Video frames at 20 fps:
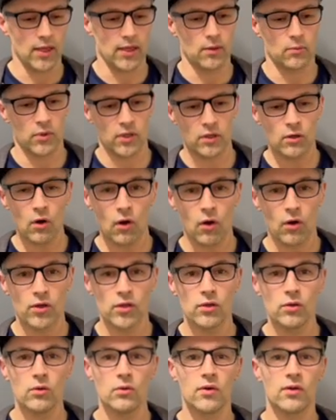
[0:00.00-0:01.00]
would call
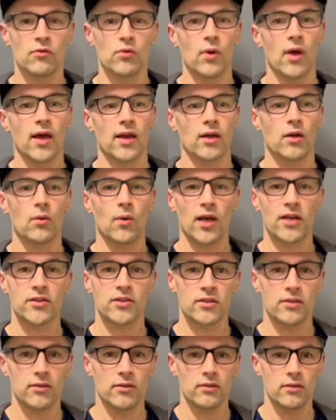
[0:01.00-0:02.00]
you if you had a
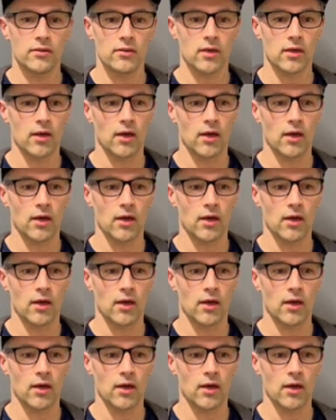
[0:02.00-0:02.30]
question.